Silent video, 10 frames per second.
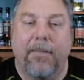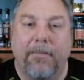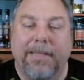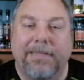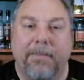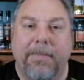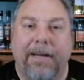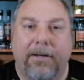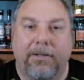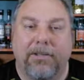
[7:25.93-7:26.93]

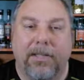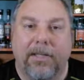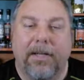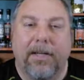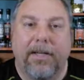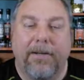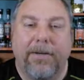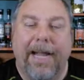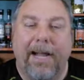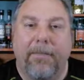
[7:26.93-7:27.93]
Misdemeanors,
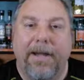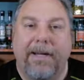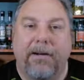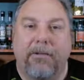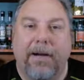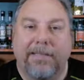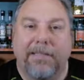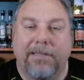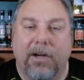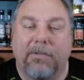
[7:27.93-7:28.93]
you can't make an
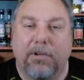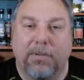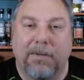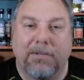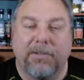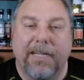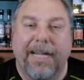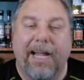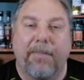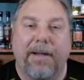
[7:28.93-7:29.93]
arrest. As law enforcement officers, they
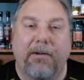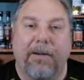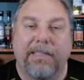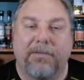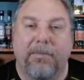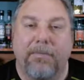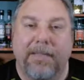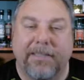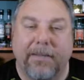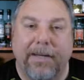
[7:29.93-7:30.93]
can't make arrests for
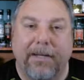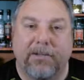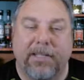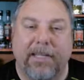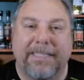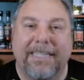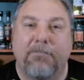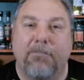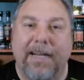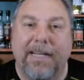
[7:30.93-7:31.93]
misdemeanors unless they
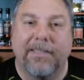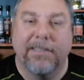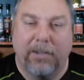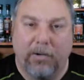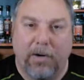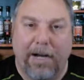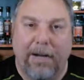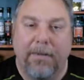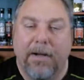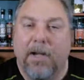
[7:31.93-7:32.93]
witness the
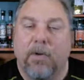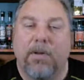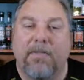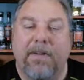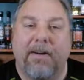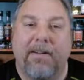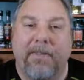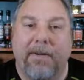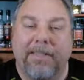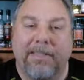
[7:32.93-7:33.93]
crime, with very
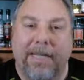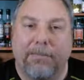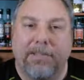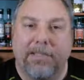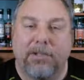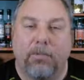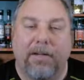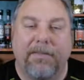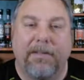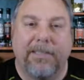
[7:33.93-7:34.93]
few exceptions.
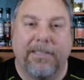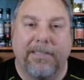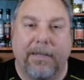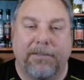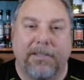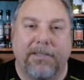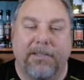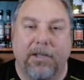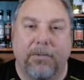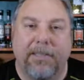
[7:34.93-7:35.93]
One of those exceptions
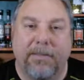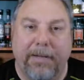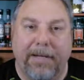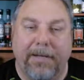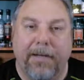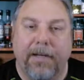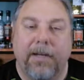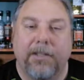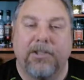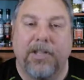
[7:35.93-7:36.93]
has always been
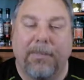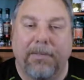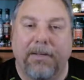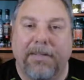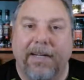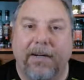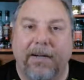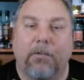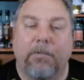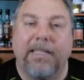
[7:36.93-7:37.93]
shoplifting
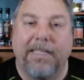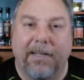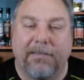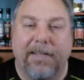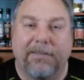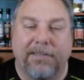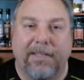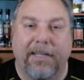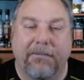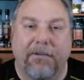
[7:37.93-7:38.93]
or retail theft,
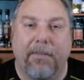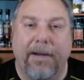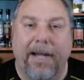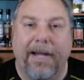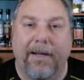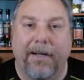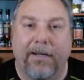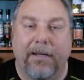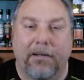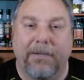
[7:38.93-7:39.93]
stealing from a
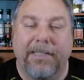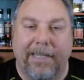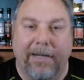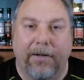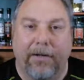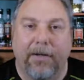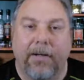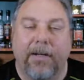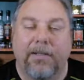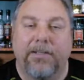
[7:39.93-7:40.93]
retailer.
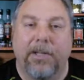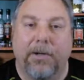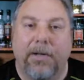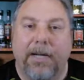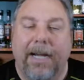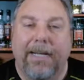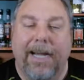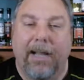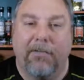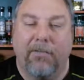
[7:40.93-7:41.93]
So in
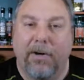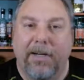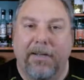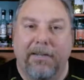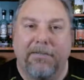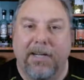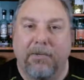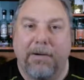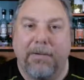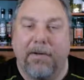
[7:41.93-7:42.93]
California, they've
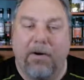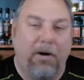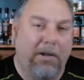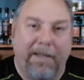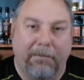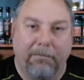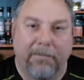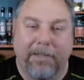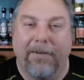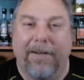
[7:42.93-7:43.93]
done away with all of that,
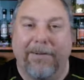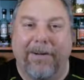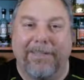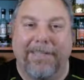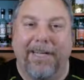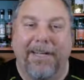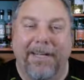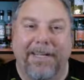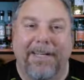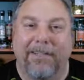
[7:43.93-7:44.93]
like Craig said.
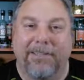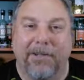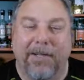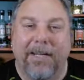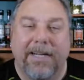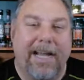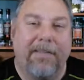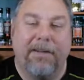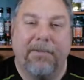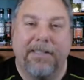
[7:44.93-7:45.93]
So
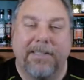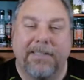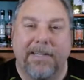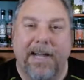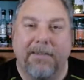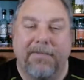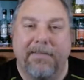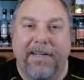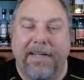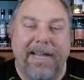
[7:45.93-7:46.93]
now they've raised it to
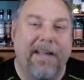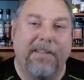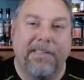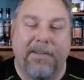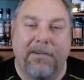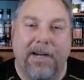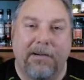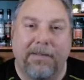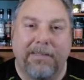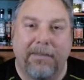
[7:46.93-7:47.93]
$950. Now they say they're
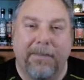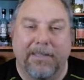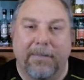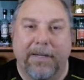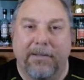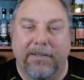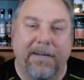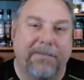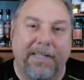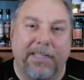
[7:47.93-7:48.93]
not arresting misdemeanors.
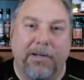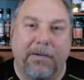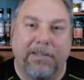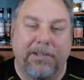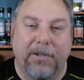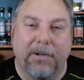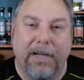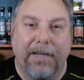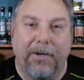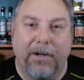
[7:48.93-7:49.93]
If they do arrest you, they're
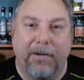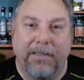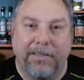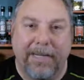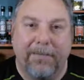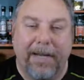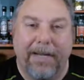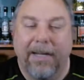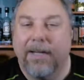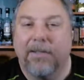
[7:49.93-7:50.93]
letting you go on the same
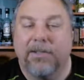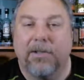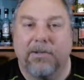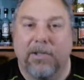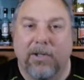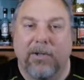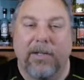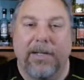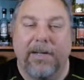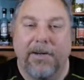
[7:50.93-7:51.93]
day. So there's
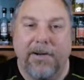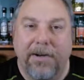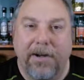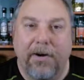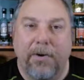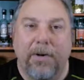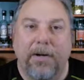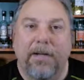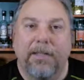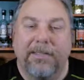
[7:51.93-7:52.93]
literally
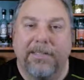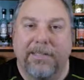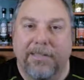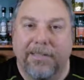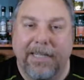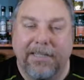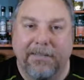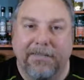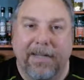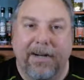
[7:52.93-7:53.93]
no
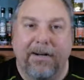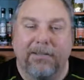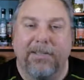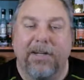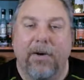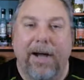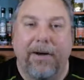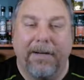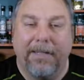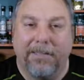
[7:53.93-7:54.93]
disincentive there to go
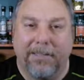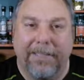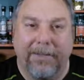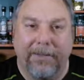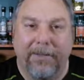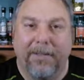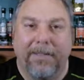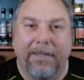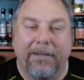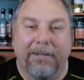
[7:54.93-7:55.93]
out and steal.
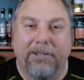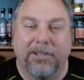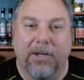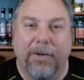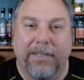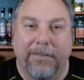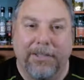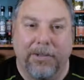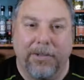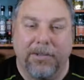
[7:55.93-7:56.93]
You're just going to
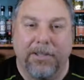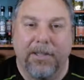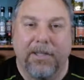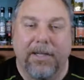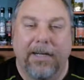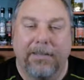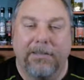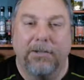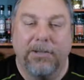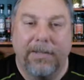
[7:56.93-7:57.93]
be told,
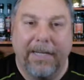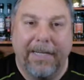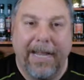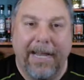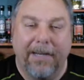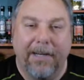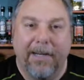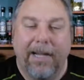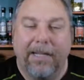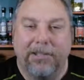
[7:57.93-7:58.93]
don't do that again
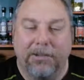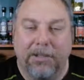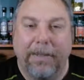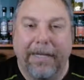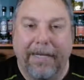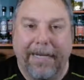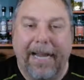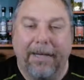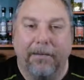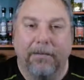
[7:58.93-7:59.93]
as you're doing it again.